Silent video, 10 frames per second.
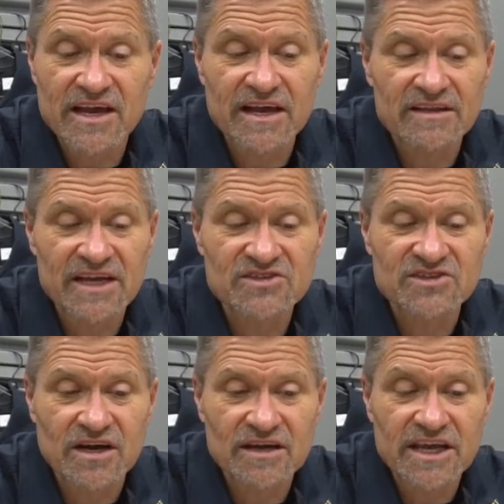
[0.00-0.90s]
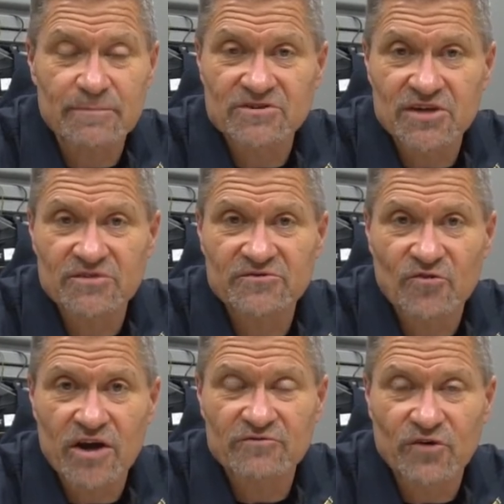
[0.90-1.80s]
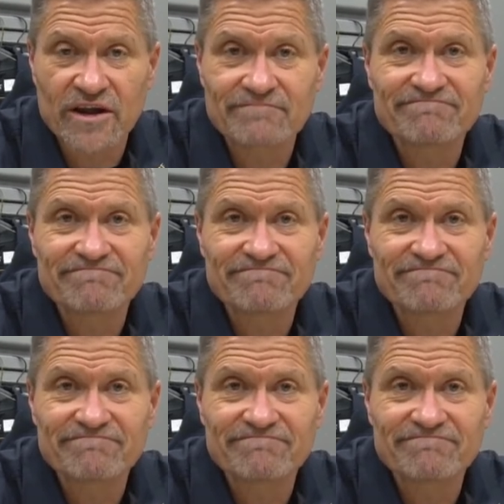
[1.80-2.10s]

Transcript: and let's keep ourselves fraud free.